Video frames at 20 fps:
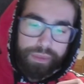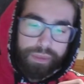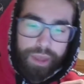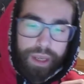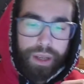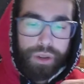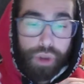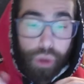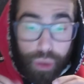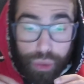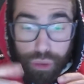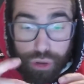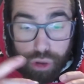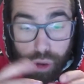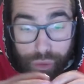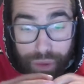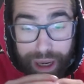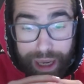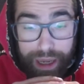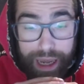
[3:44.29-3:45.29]
So you
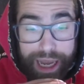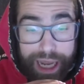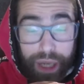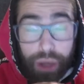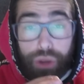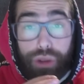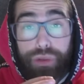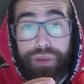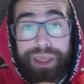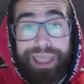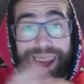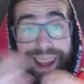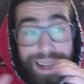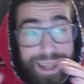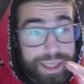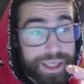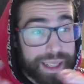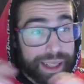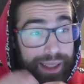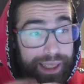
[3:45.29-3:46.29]
discover a lot of
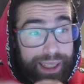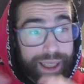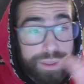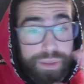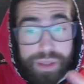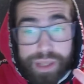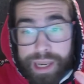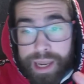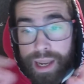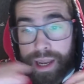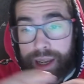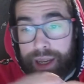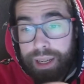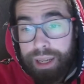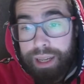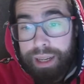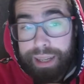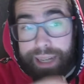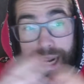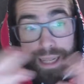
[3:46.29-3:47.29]
talents and gifts
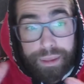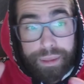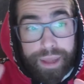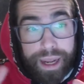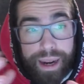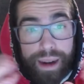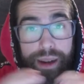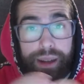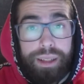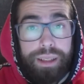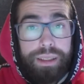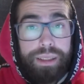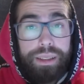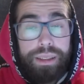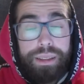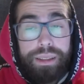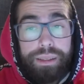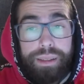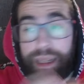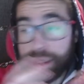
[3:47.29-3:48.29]
right there.
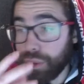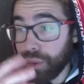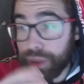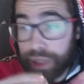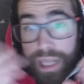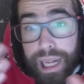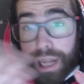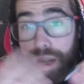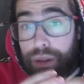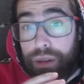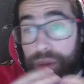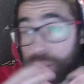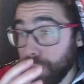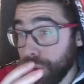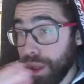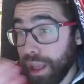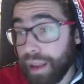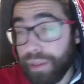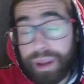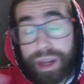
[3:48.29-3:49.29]
That you didn't you
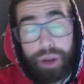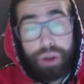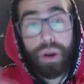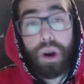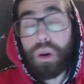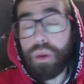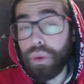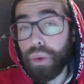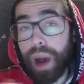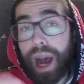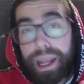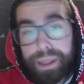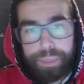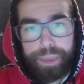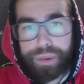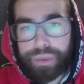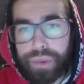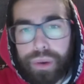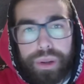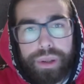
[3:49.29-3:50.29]
didn't even know you had
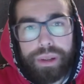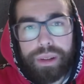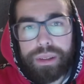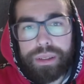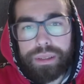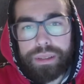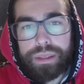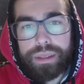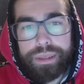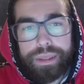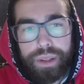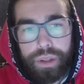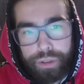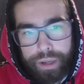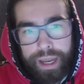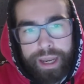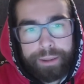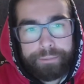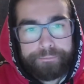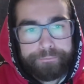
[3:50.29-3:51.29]
before. Okay.